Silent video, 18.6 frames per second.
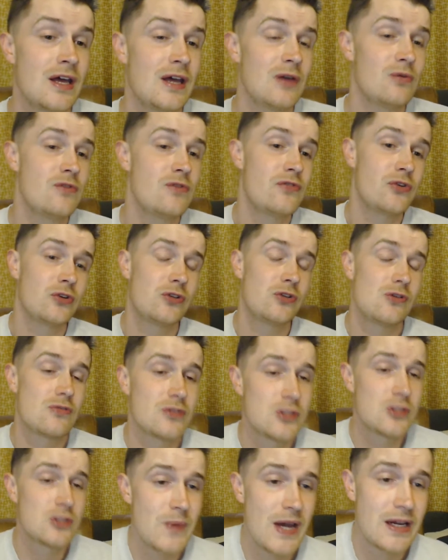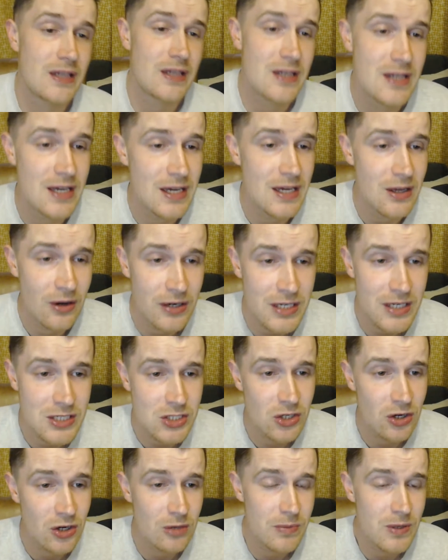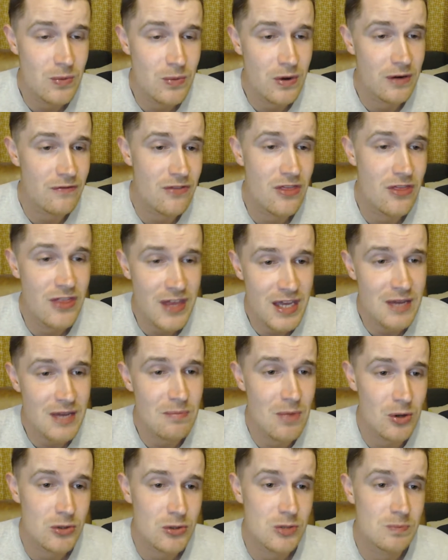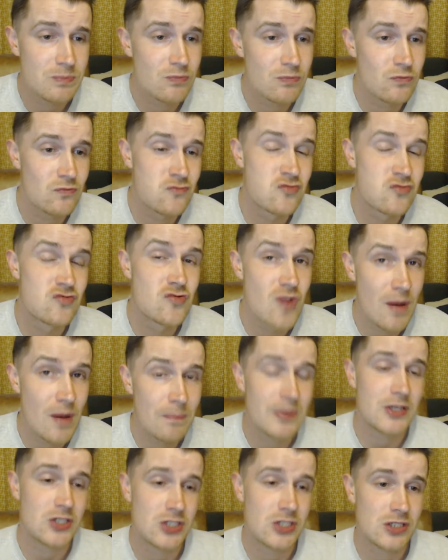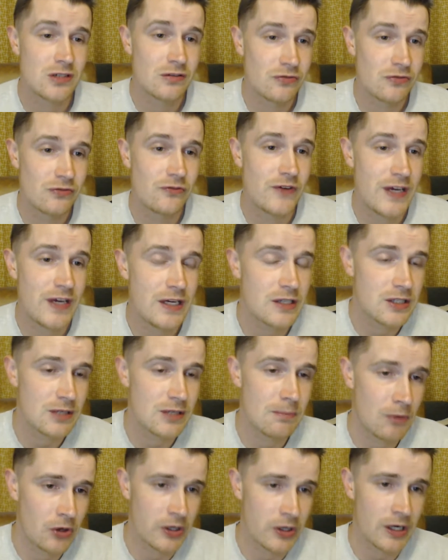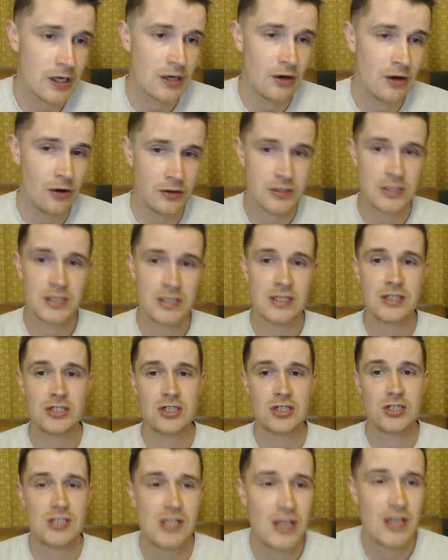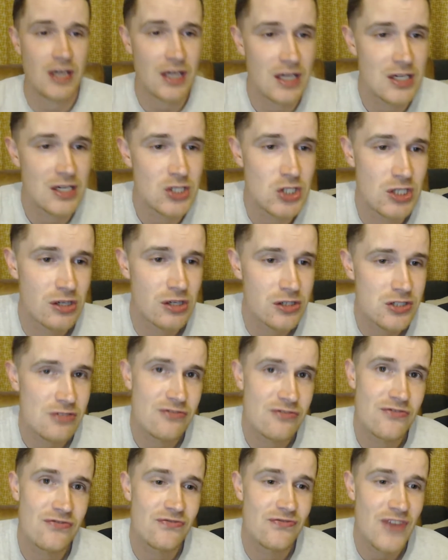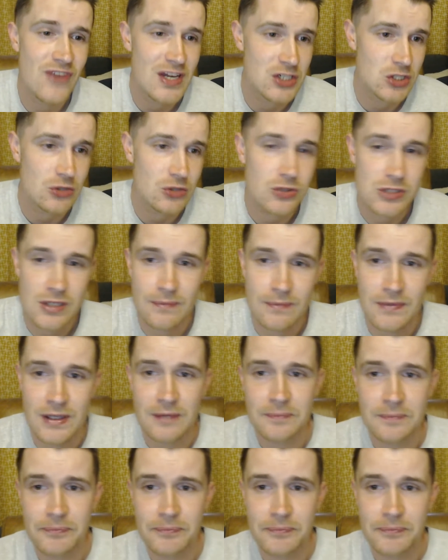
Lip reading: With all due respect to Dagon, he's got to be one of the most rubbish of fake demonic gods. He's just like in charge of fish or something.